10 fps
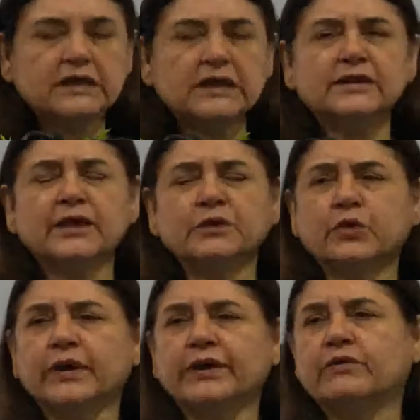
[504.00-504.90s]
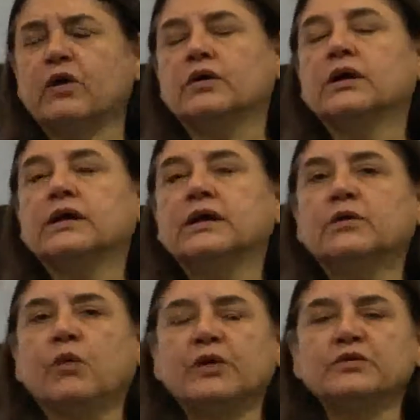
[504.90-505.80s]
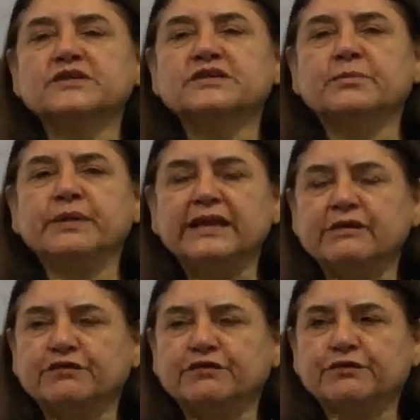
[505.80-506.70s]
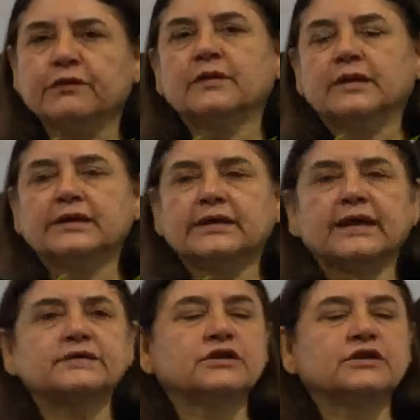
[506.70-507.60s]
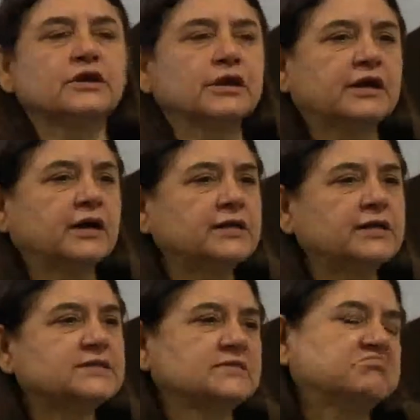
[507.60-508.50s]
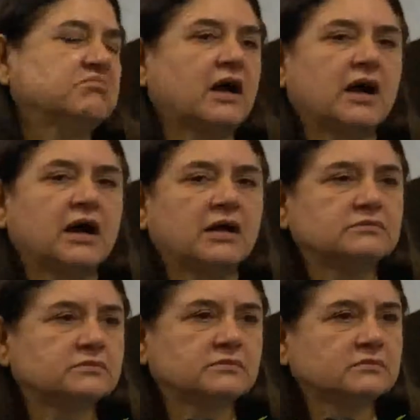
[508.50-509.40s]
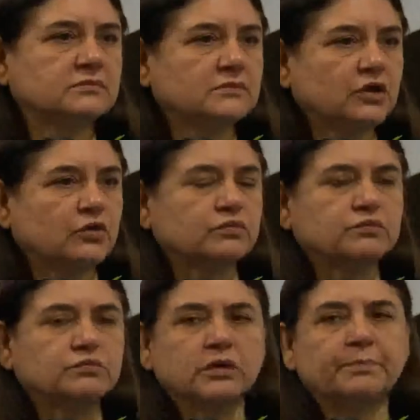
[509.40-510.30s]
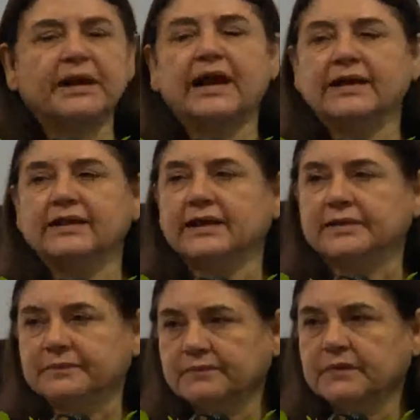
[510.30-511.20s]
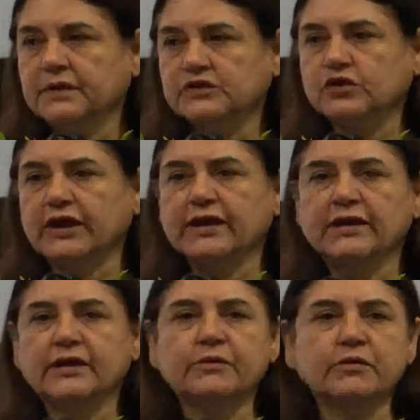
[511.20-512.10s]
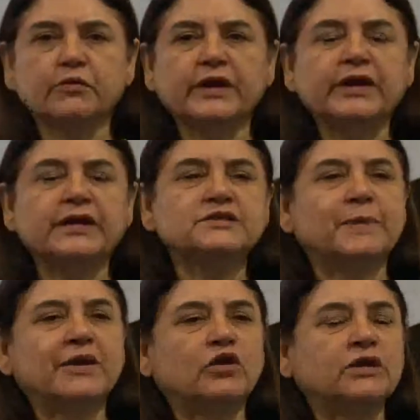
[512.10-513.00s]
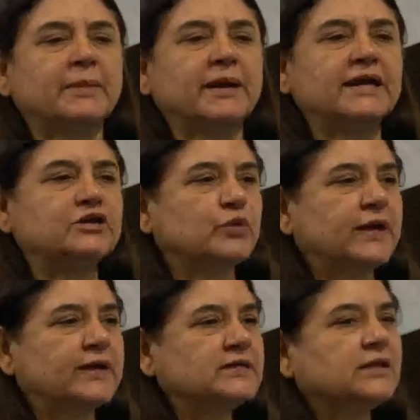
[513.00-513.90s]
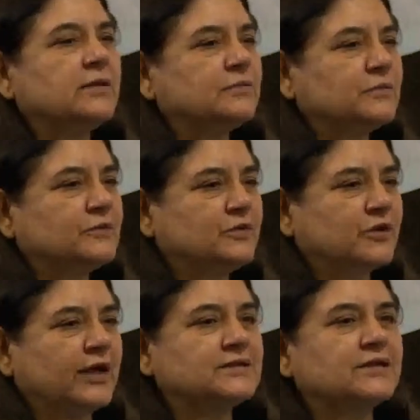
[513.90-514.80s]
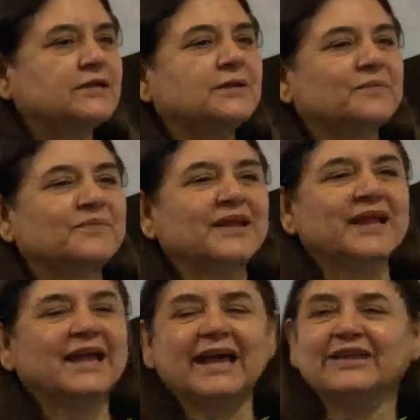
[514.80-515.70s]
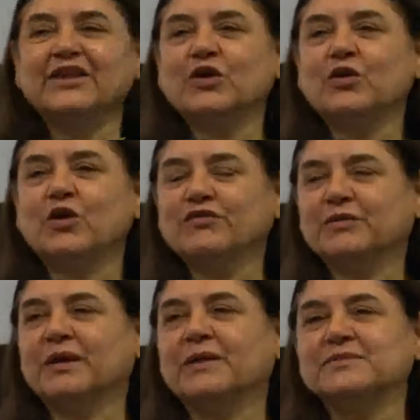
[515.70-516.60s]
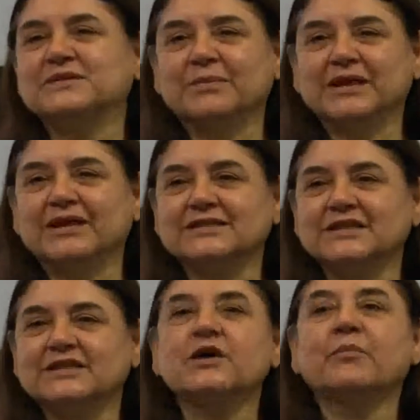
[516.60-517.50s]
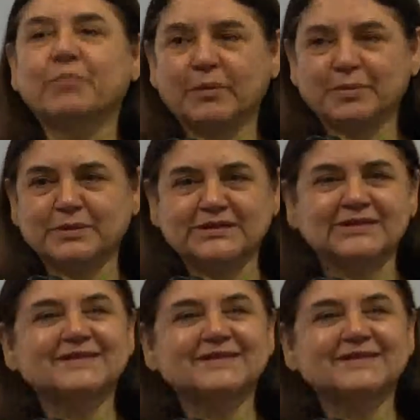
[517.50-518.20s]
that were going wrong. One was the belief that girls are, paraya dhan. So we spend all the money educating them, creating them, and then they go off and become somebody else's property